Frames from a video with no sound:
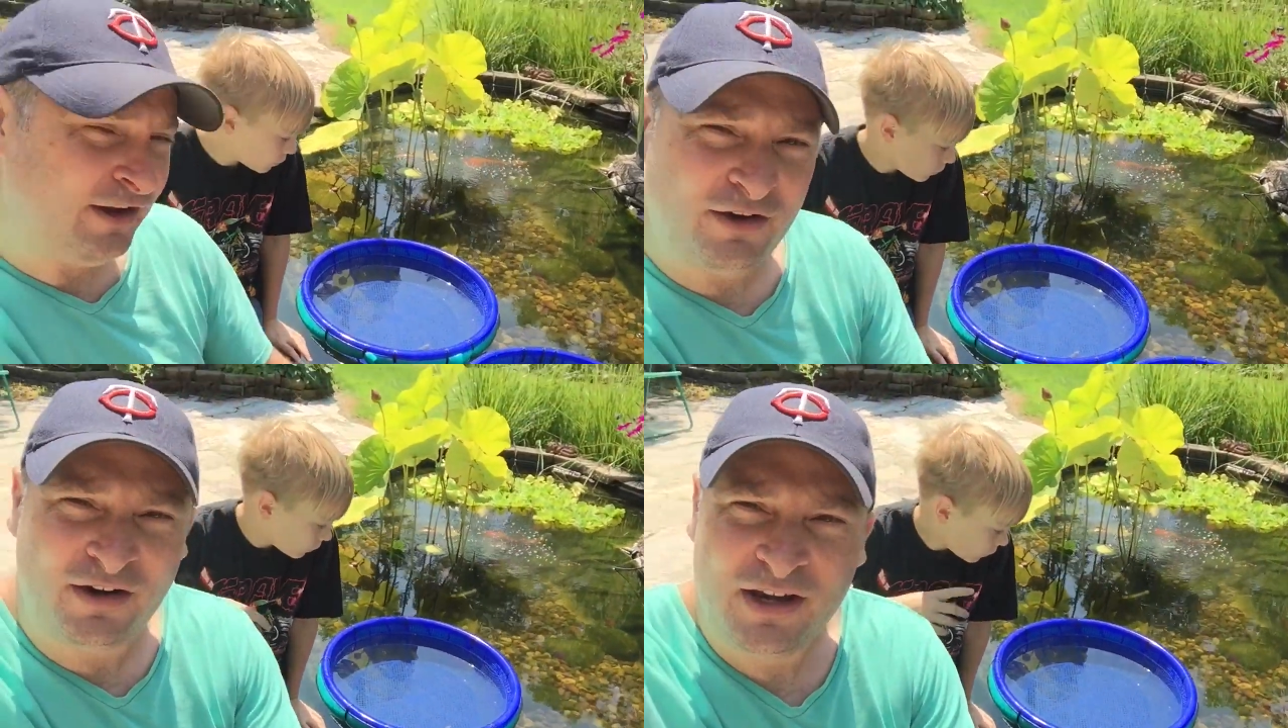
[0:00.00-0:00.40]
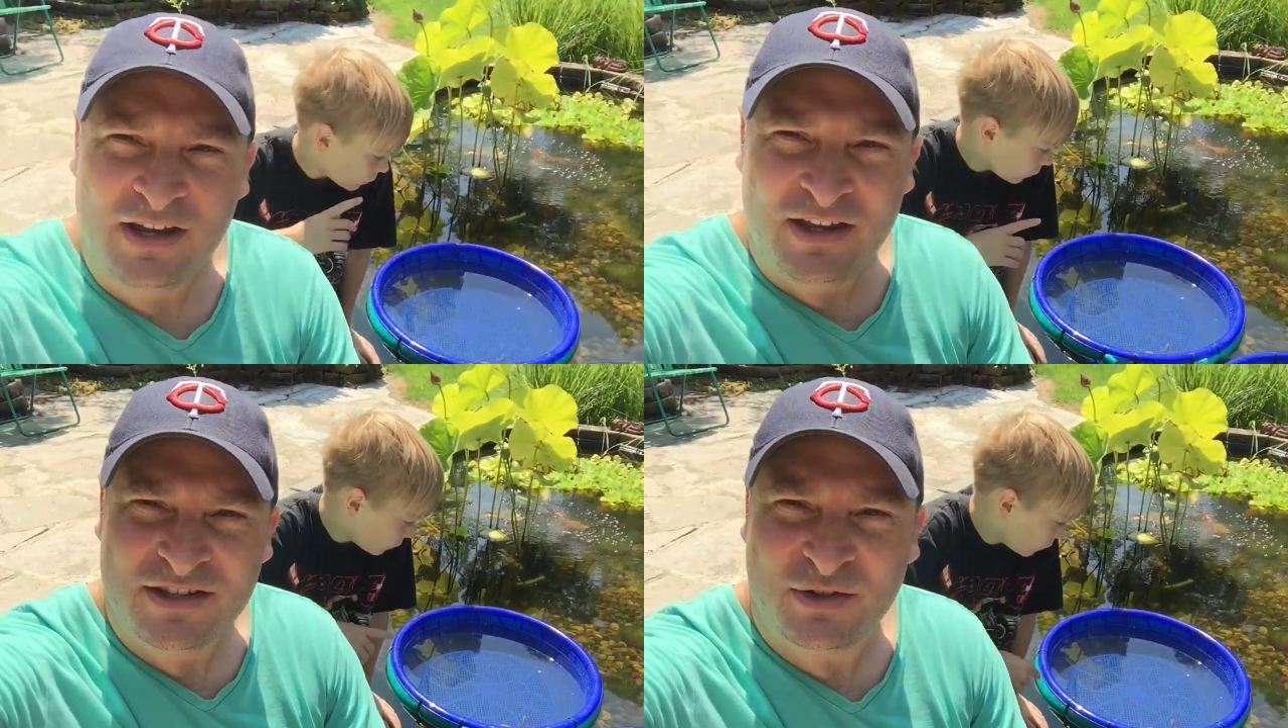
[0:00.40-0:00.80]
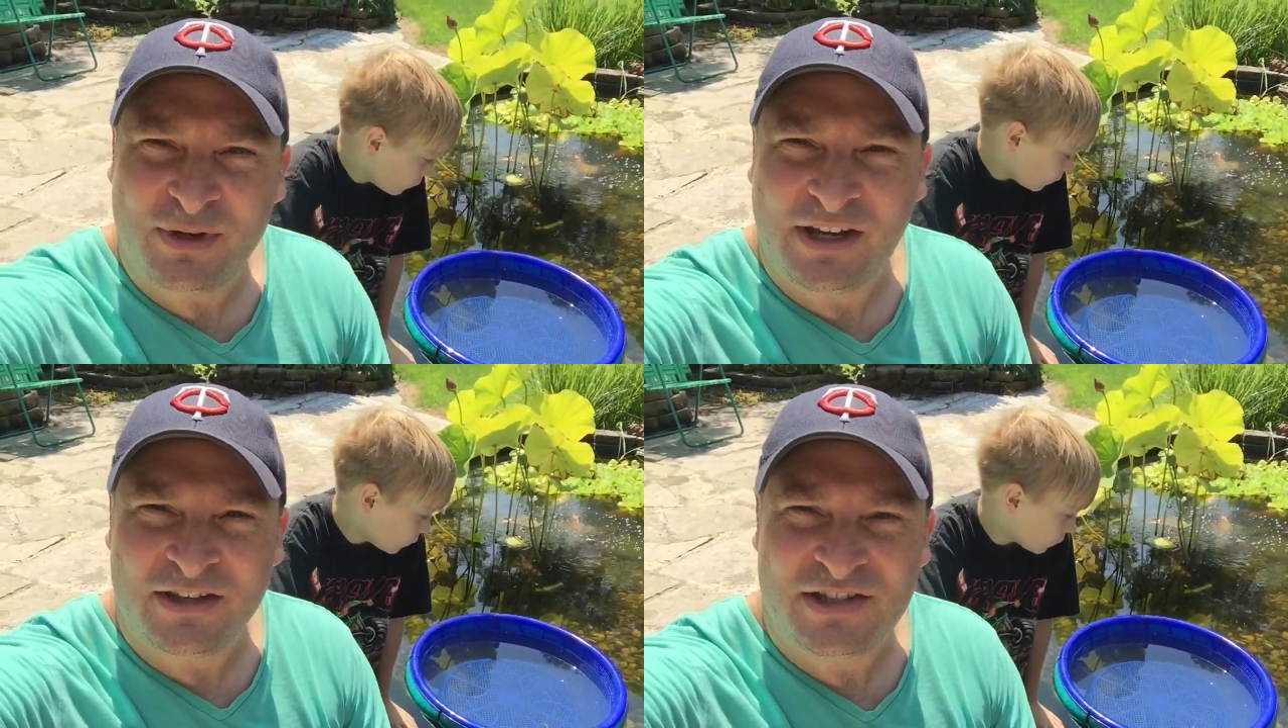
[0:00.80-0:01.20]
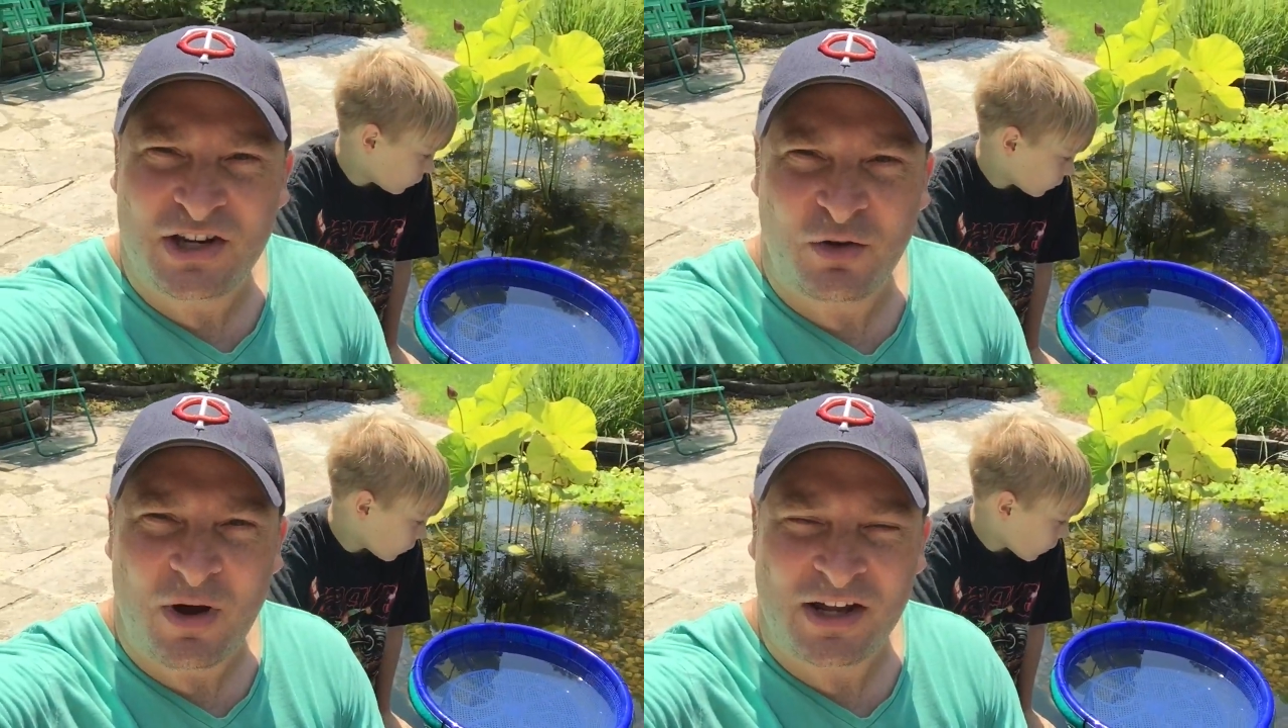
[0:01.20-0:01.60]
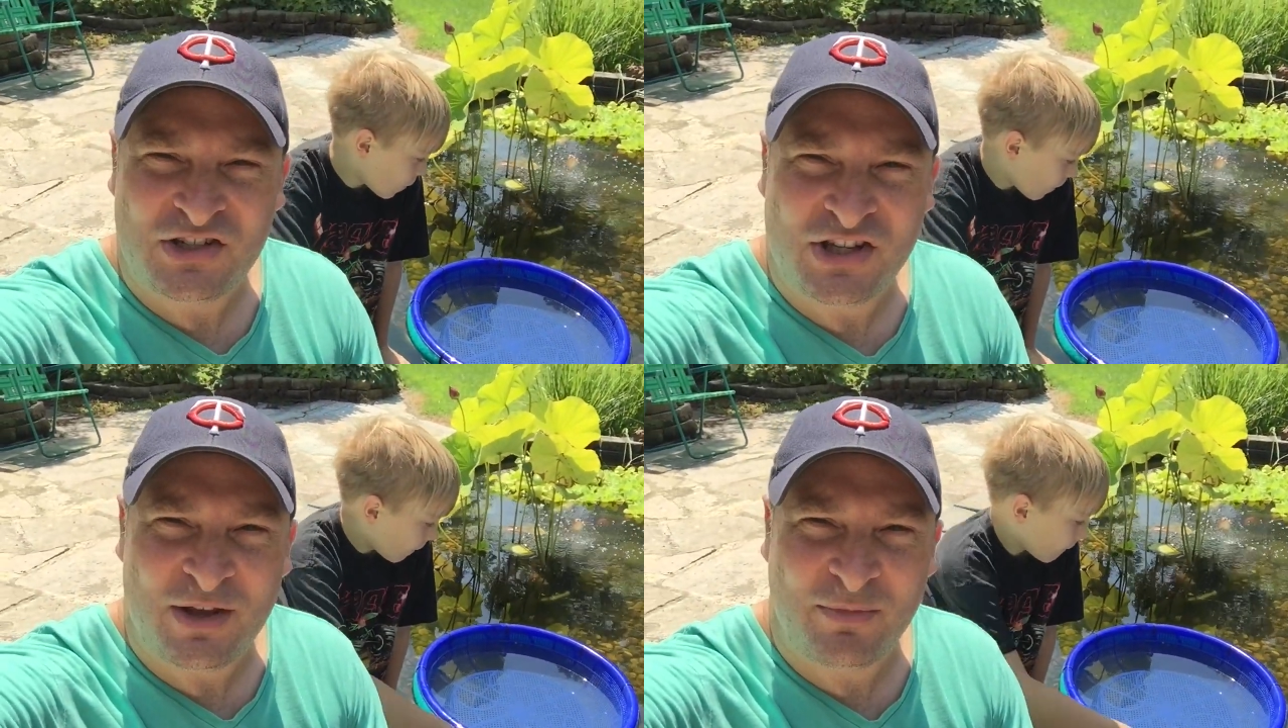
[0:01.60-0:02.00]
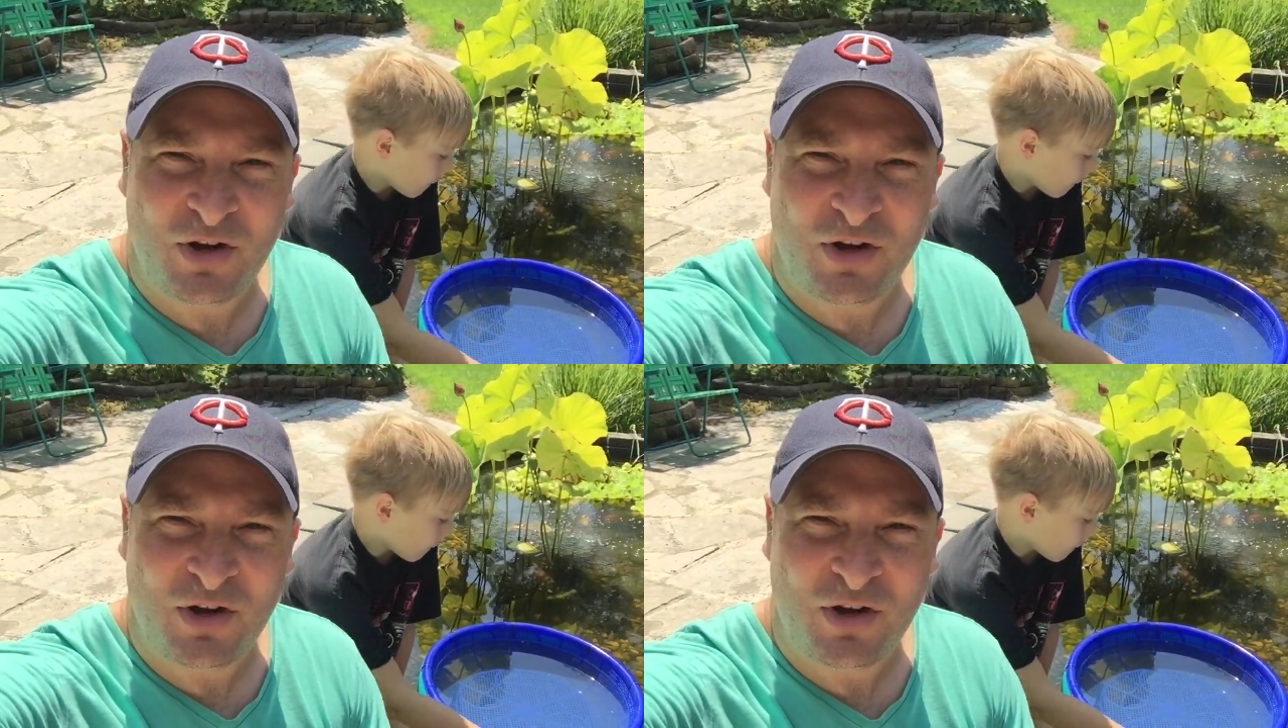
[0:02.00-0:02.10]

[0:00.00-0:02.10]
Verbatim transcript: here so we can start watching them